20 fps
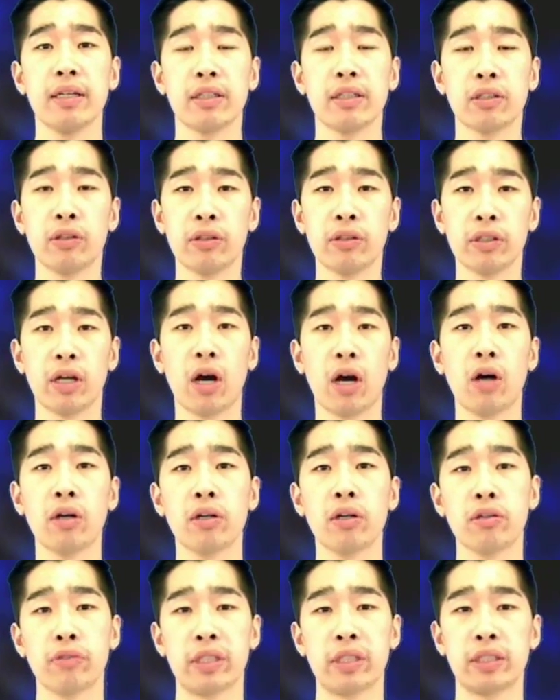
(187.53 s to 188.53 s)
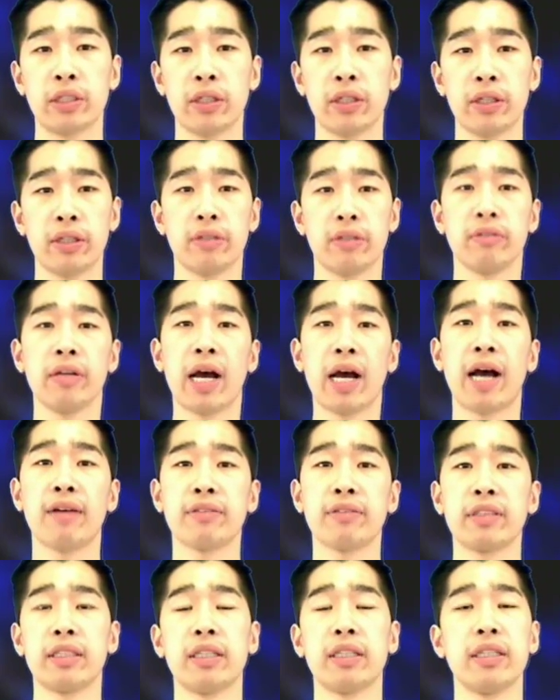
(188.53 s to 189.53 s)
called auto return
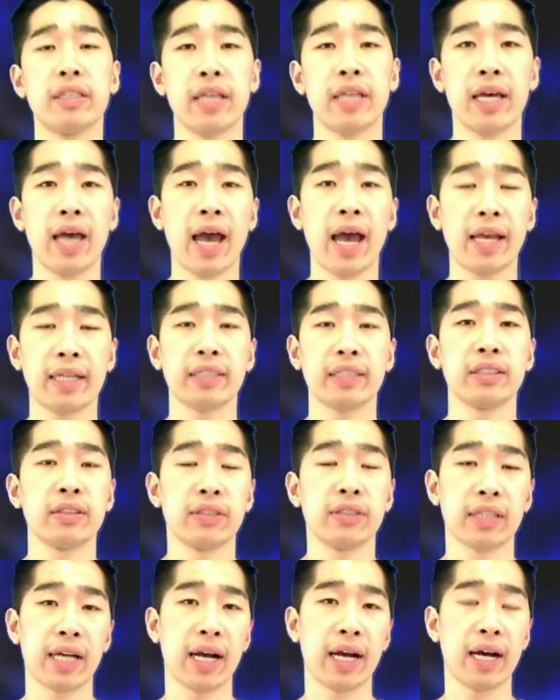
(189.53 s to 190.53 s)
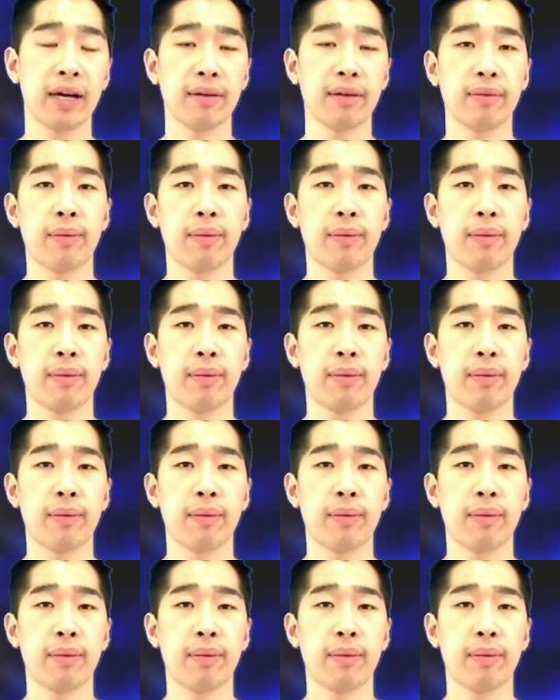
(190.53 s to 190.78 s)
after adding to a cart.